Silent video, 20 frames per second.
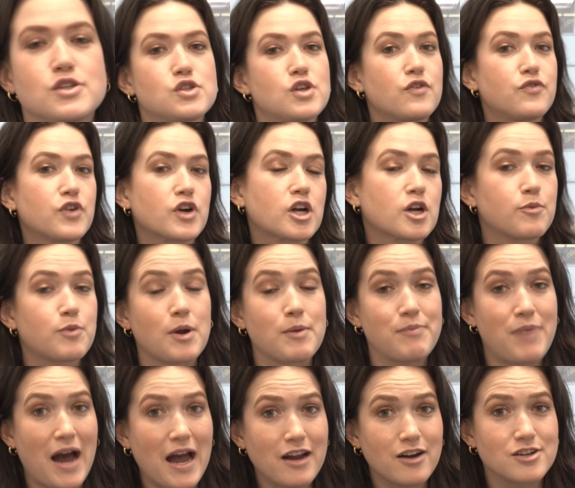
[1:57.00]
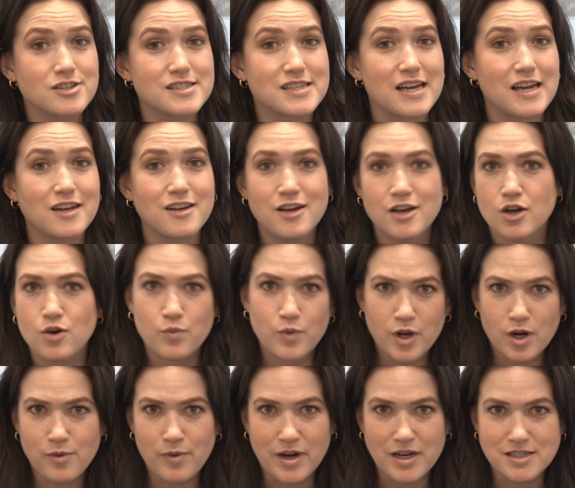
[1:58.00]
So if you're gonna bring buyers in, we
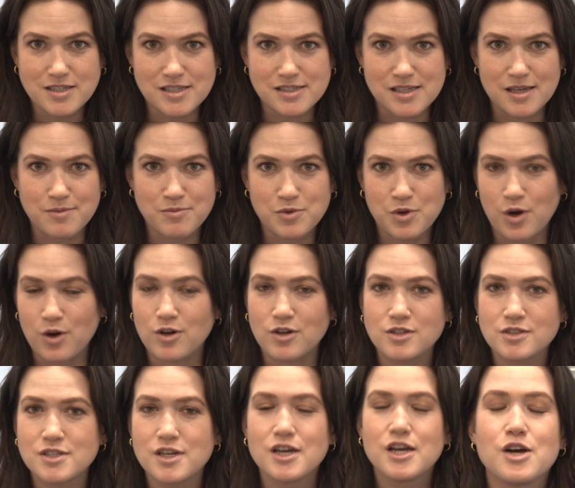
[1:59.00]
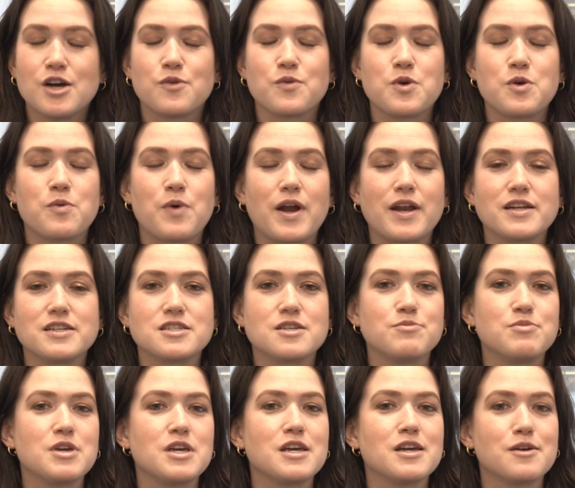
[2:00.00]
don't want it to seem cold. We want it to
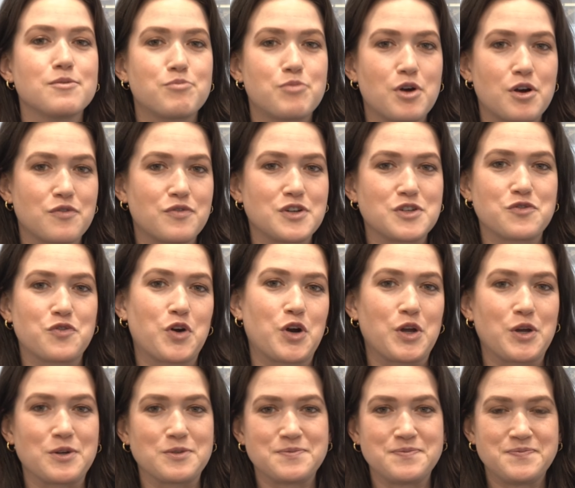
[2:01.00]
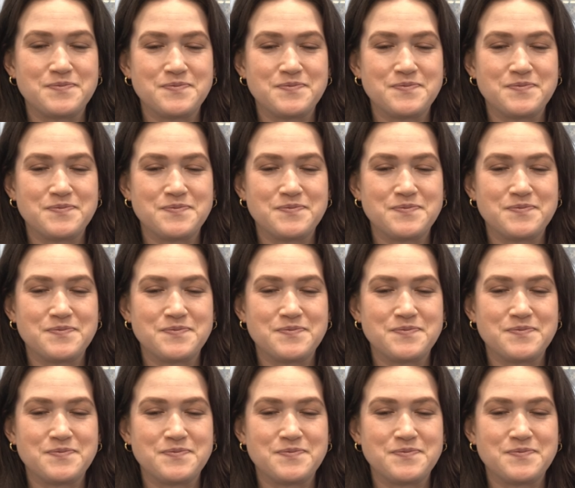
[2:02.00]
be perfect for you.